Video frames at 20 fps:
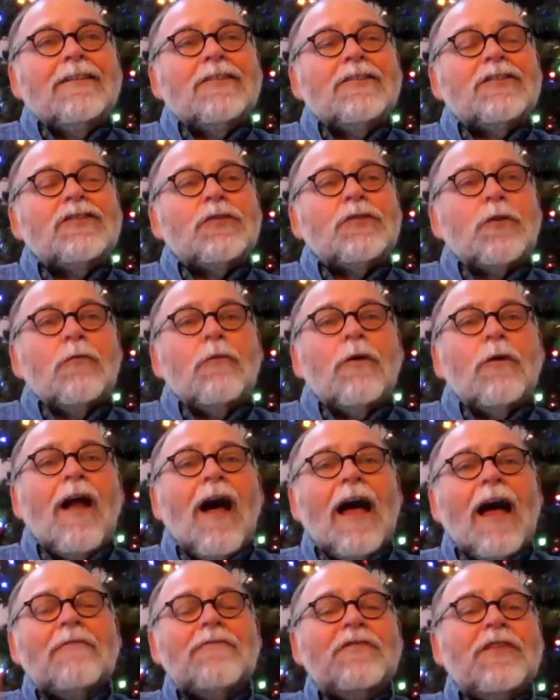sort of what
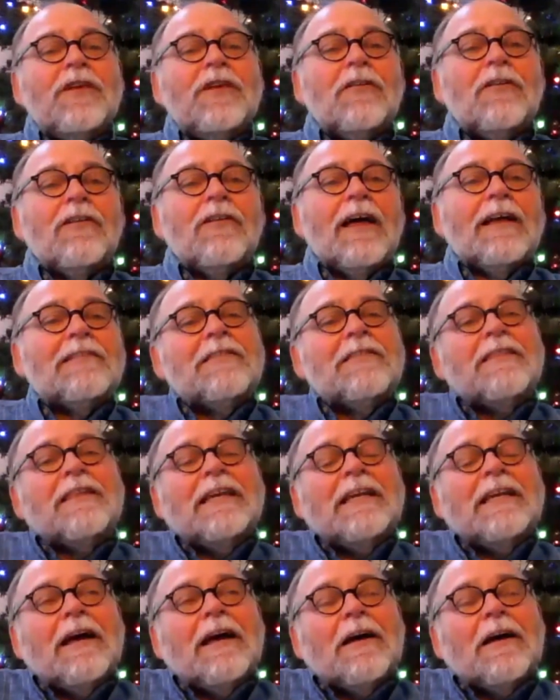I feel like
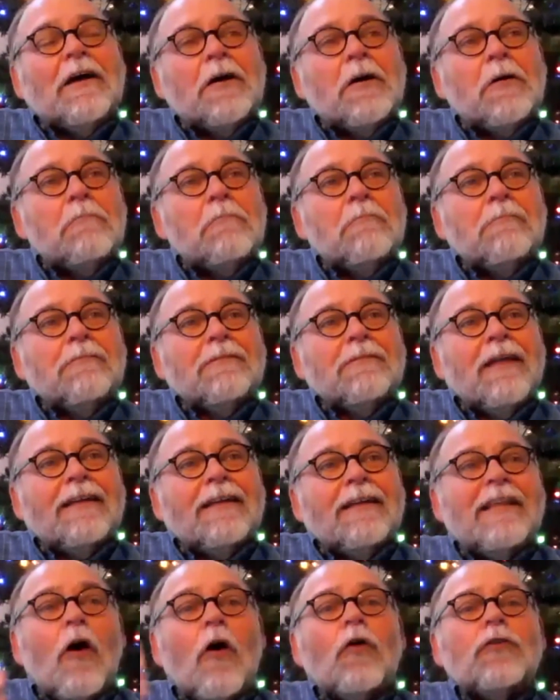the
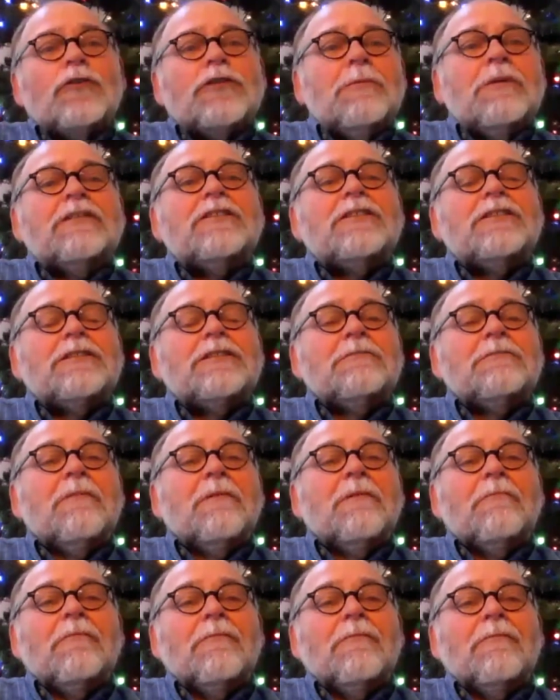ultimate
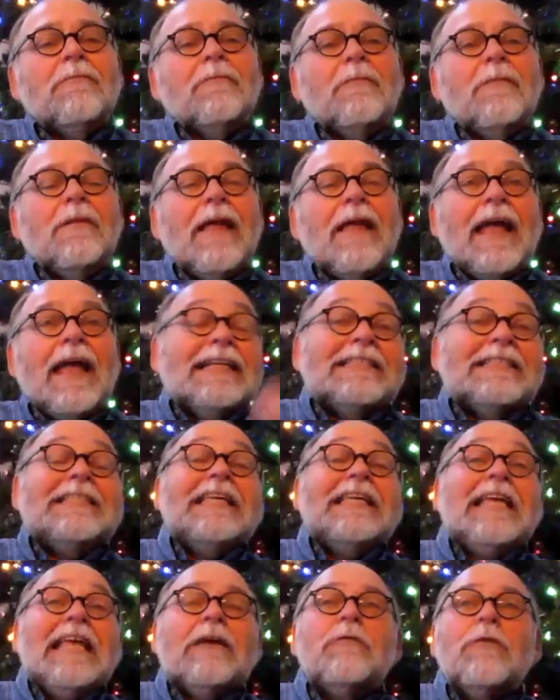
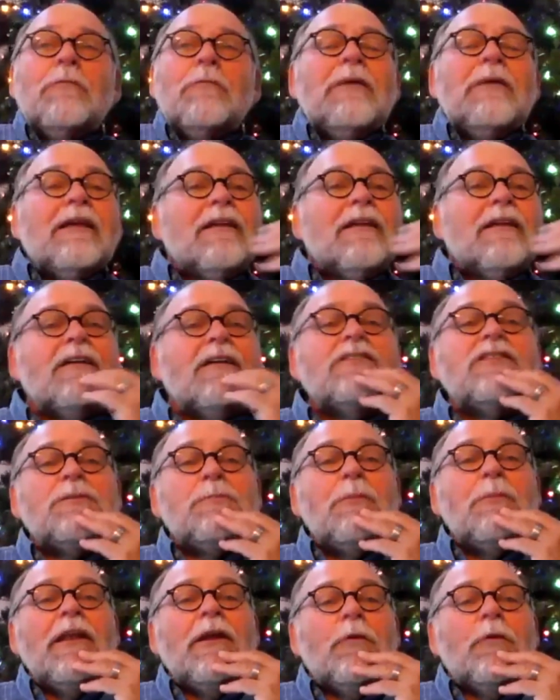antique would be a
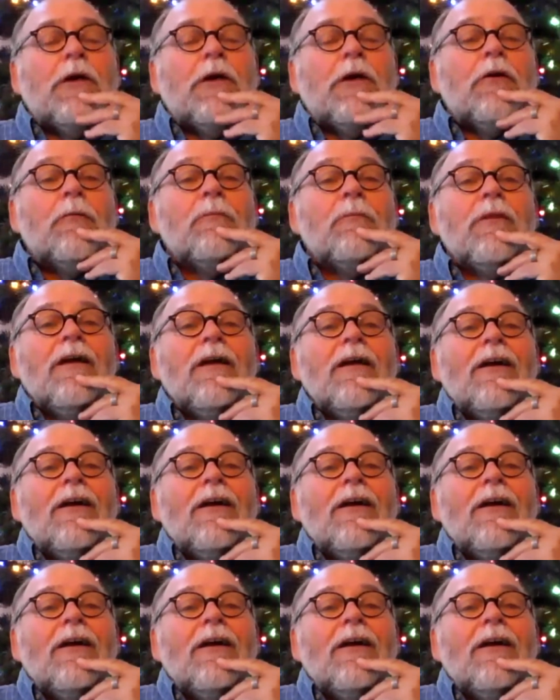spinning wheel.